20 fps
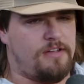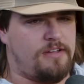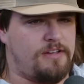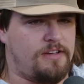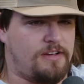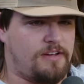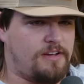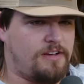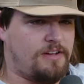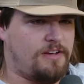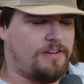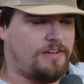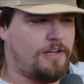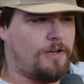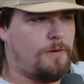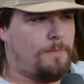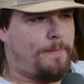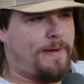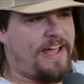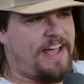
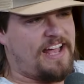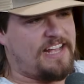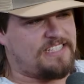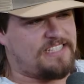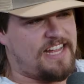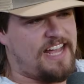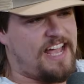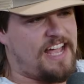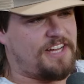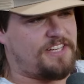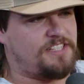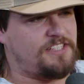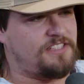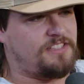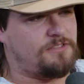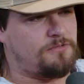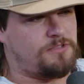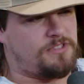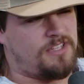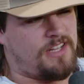Go to Past
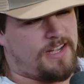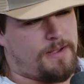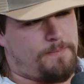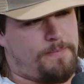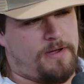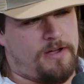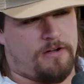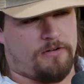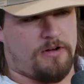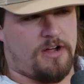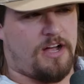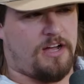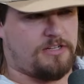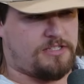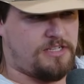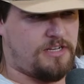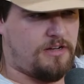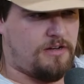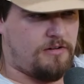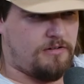Actions, which is like a punk rock
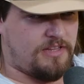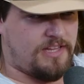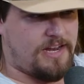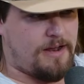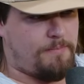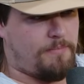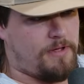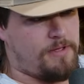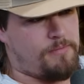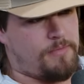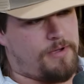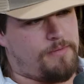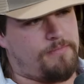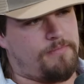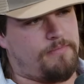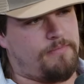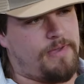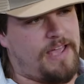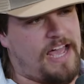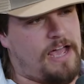song, and then I play my
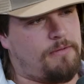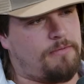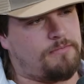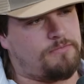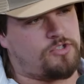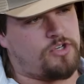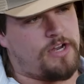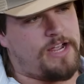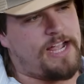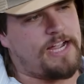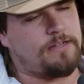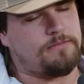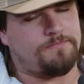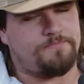album track.